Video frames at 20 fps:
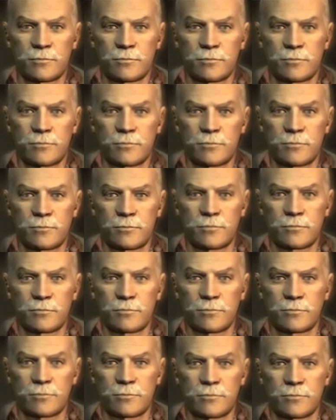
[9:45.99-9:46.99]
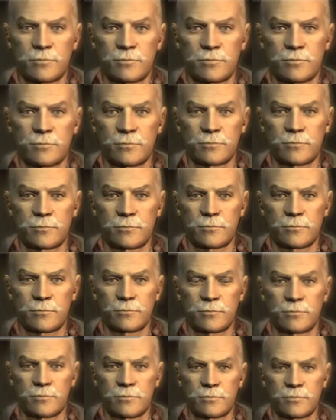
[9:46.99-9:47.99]
But, uh, but yeah, so check that
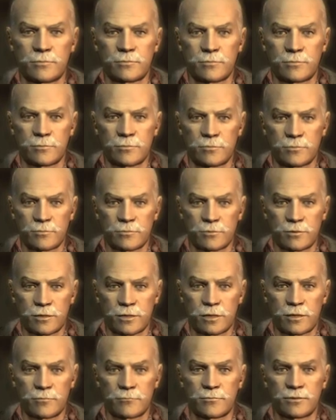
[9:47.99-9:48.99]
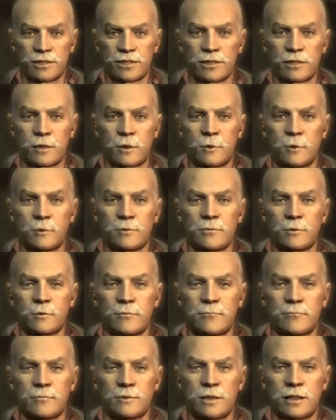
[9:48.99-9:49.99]
out if you uh, would like to
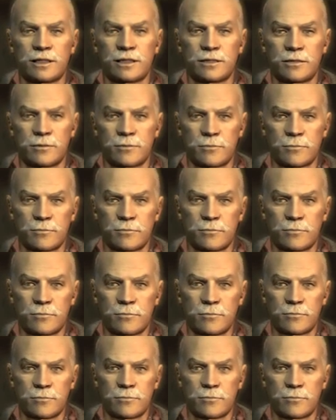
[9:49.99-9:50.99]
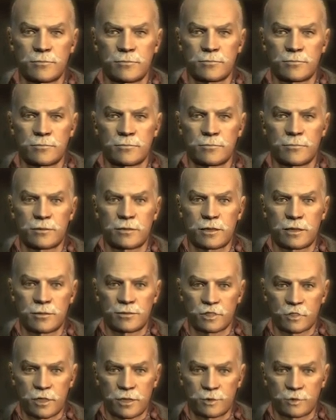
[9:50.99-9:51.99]
pretty pretty cool. I'm only at
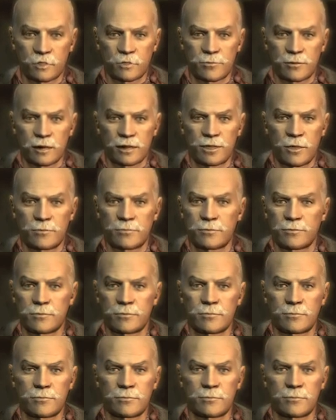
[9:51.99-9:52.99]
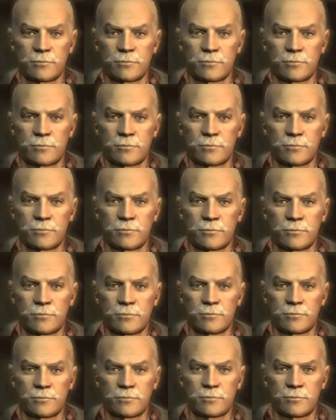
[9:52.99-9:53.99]
episode 3, but I'm pretty sure episode 4 and
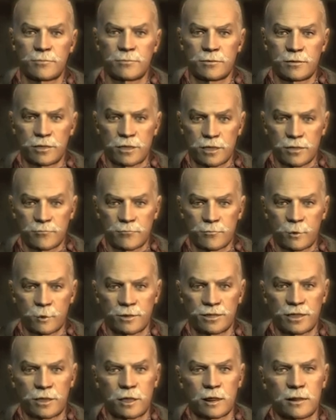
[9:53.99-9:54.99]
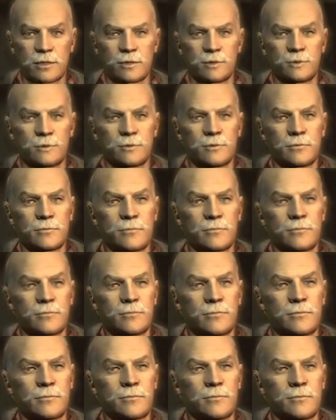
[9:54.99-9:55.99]
5 will be up by the time this goes up.
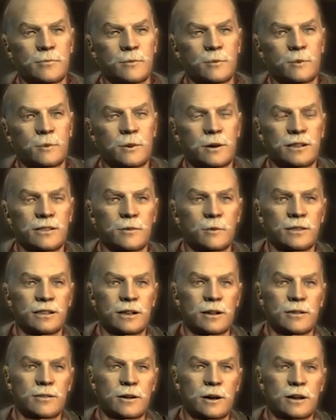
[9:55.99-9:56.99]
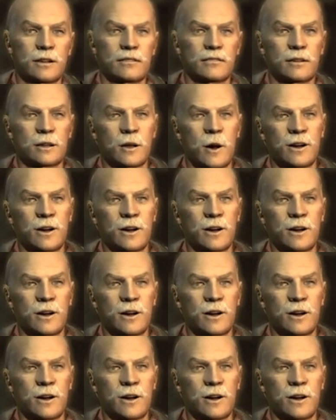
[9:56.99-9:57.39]
So, you know what? You never know.